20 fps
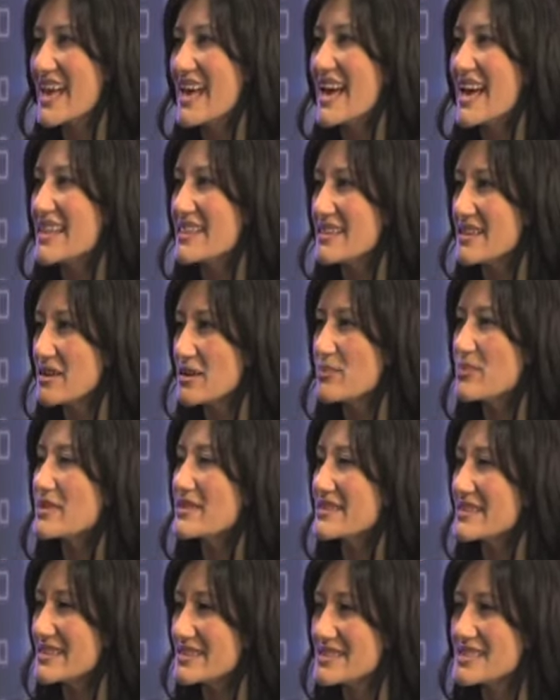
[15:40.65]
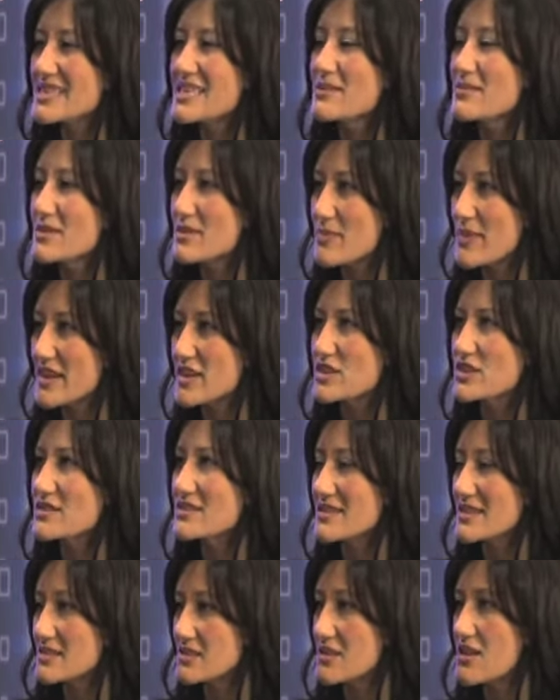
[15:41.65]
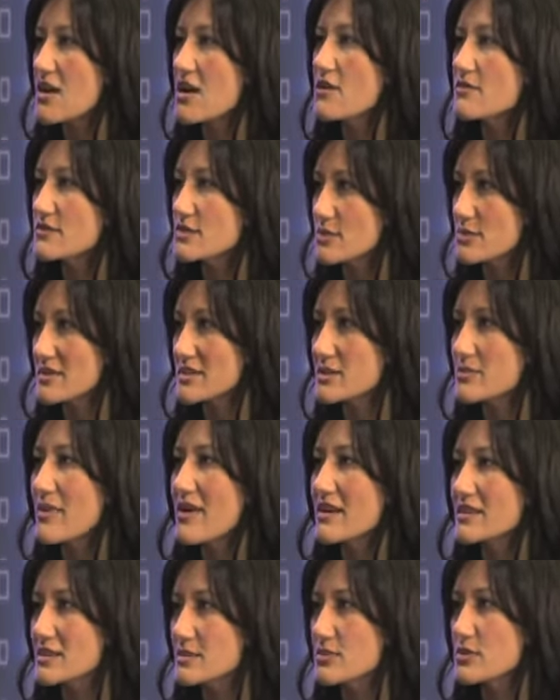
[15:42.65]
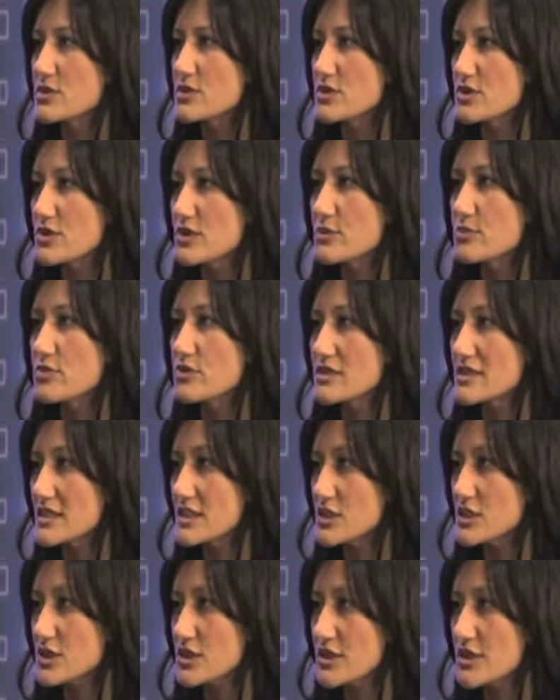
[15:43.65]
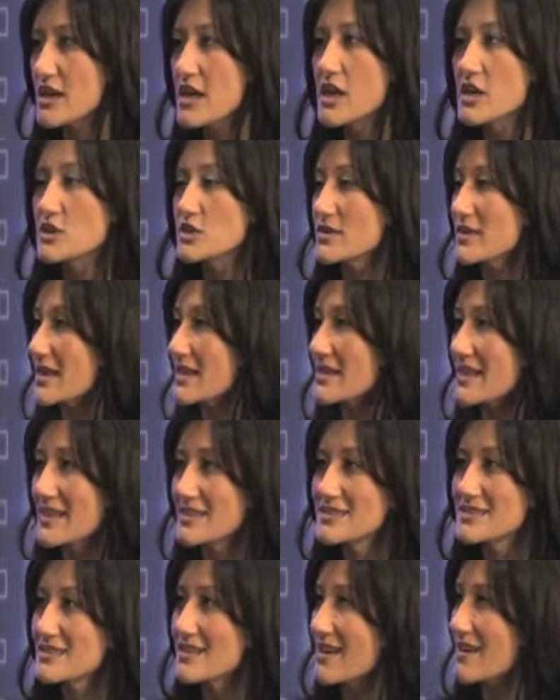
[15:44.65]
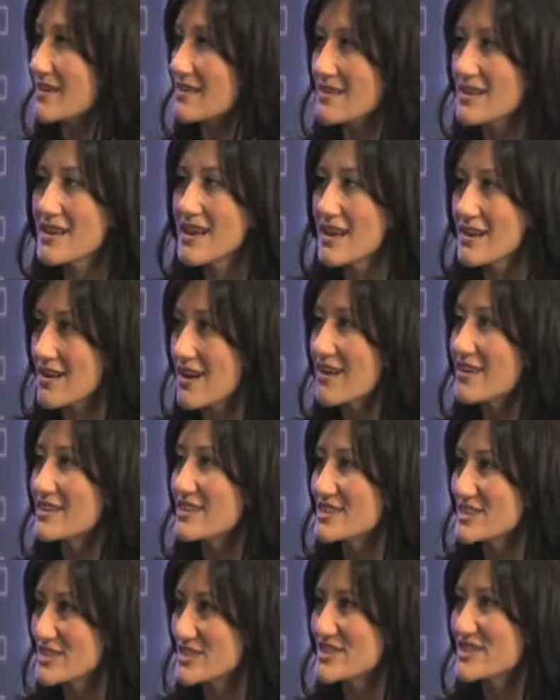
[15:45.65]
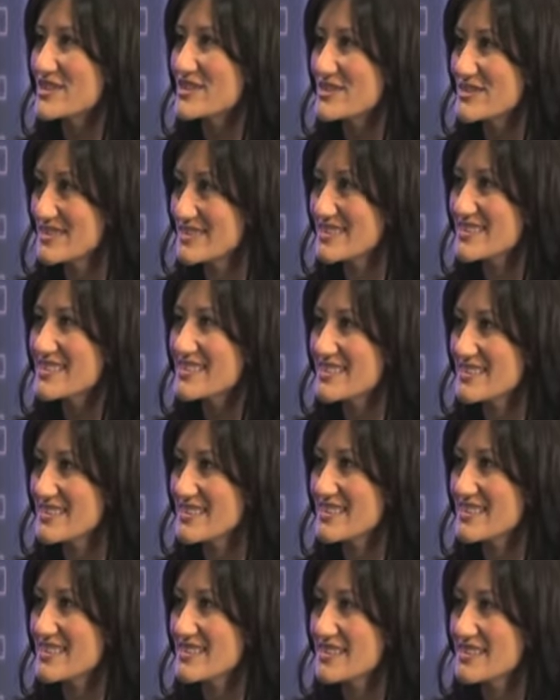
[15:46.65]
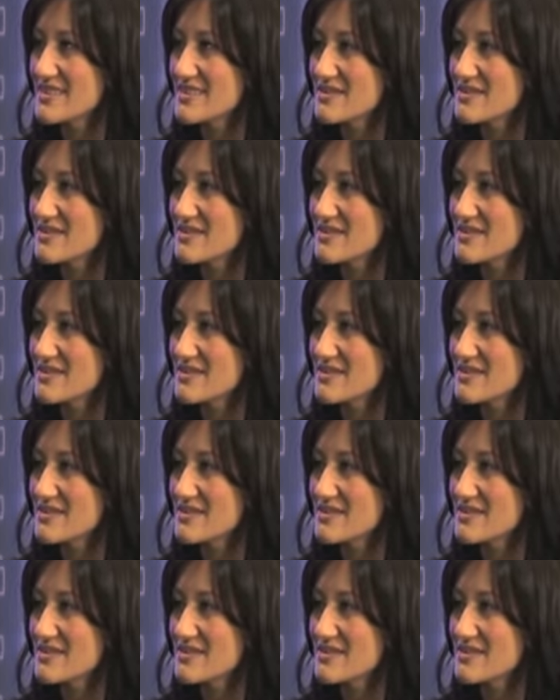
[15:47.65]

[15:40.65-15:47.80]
and the ability to keep the patients as comfortable as possible during the procedure so that that's not a, a non-issue. Yeah. And